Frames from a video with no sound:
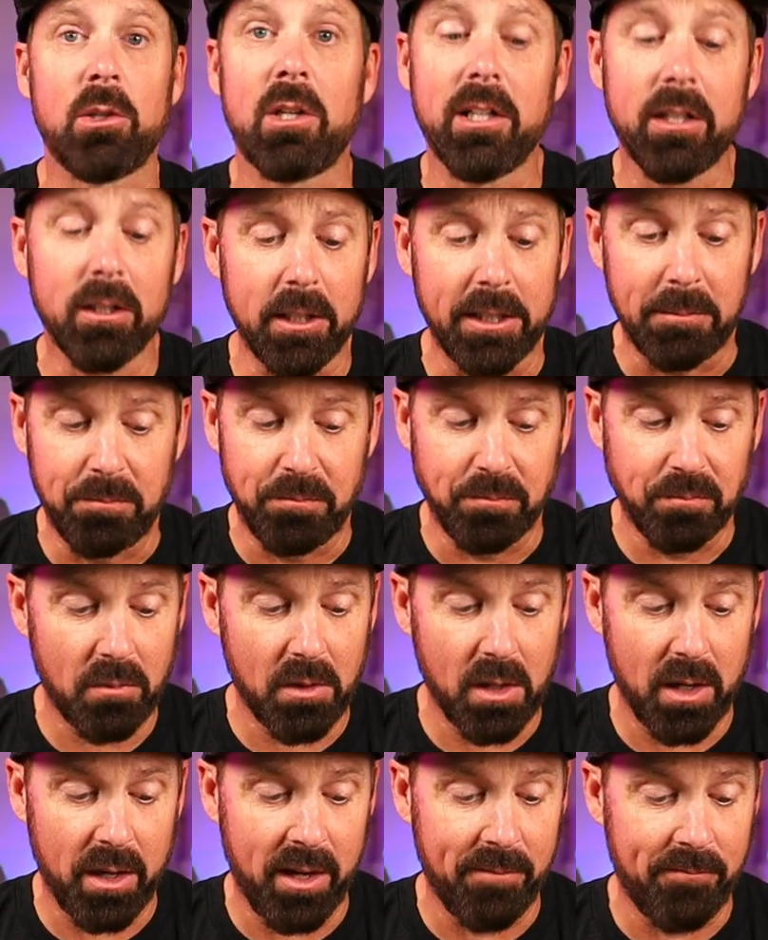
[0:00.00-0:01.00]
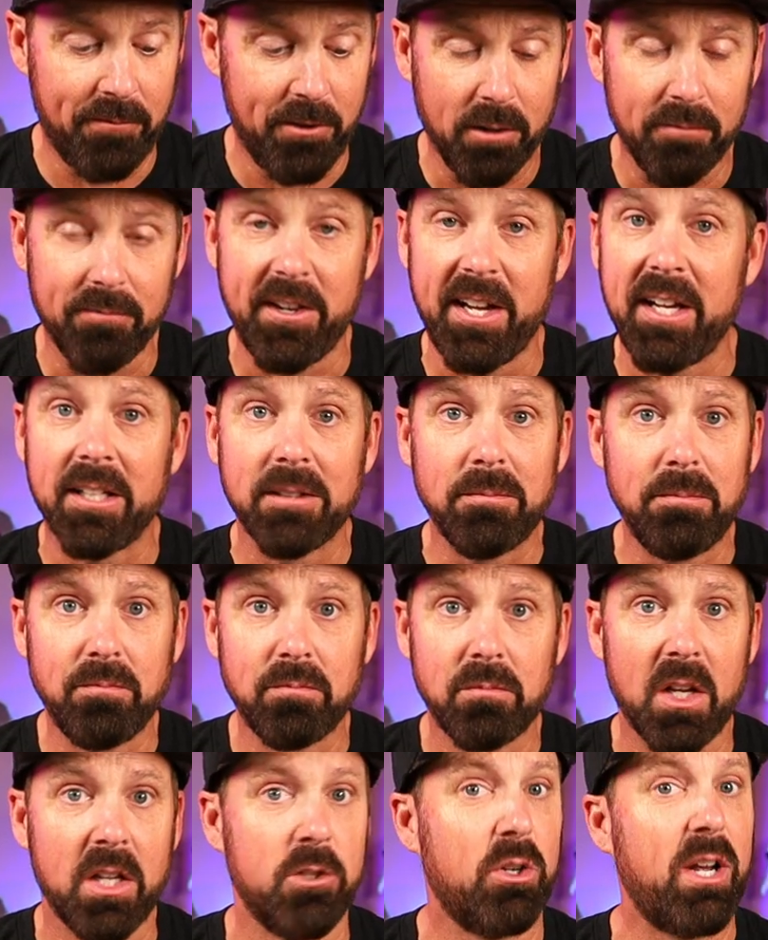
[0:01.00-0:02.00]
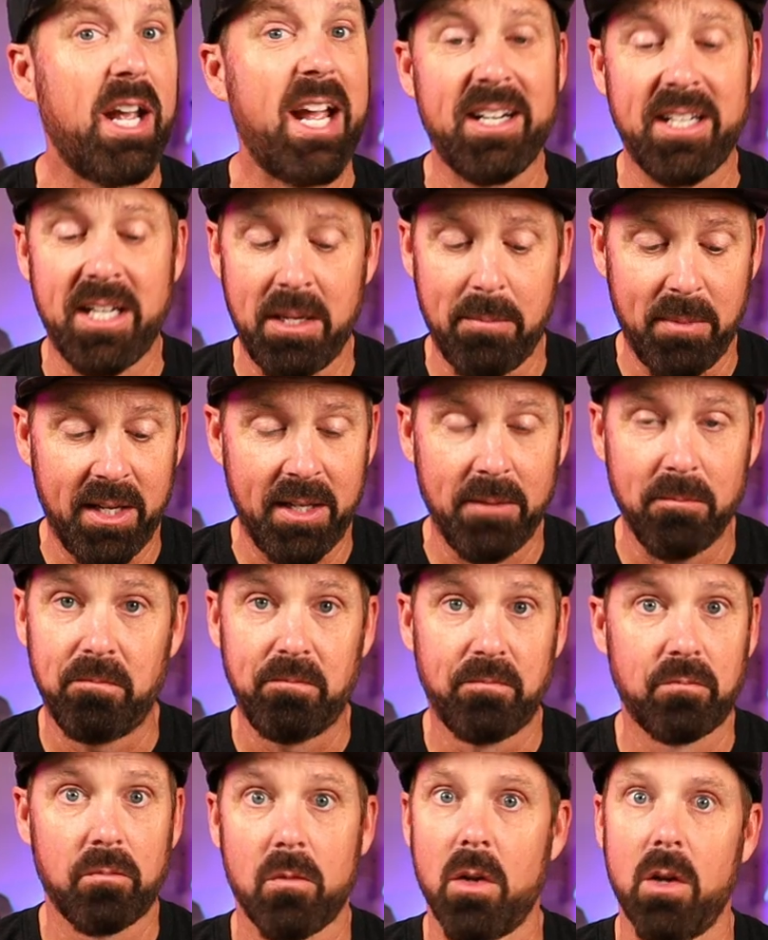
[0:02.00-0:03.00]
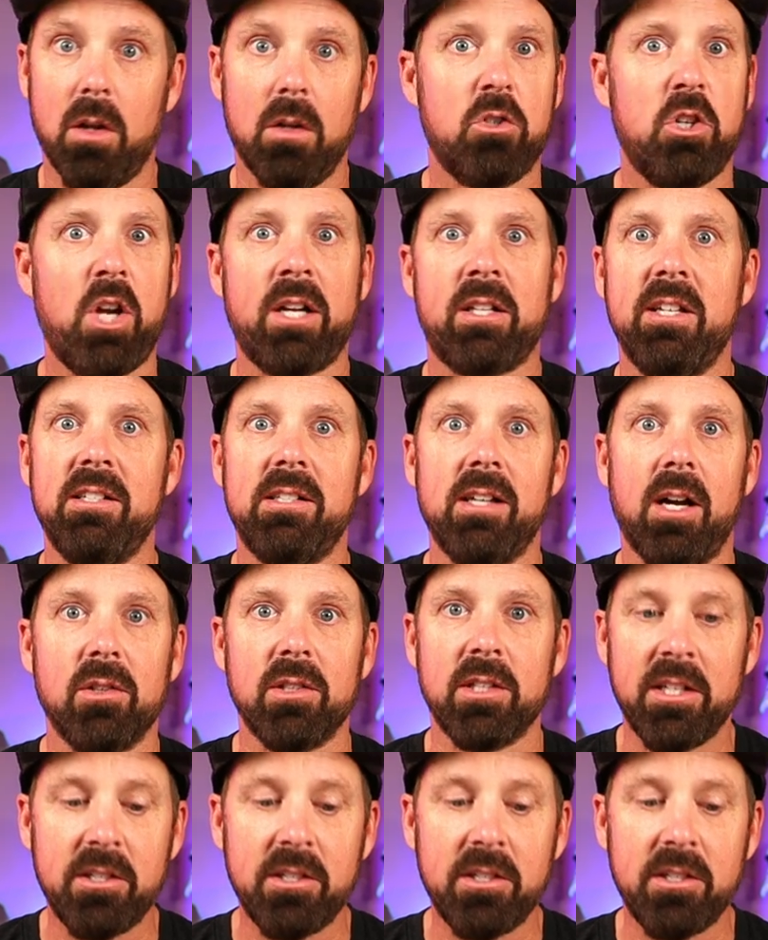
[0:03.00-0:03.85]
clearly, if you're vegan and you can't eat meat, check these out.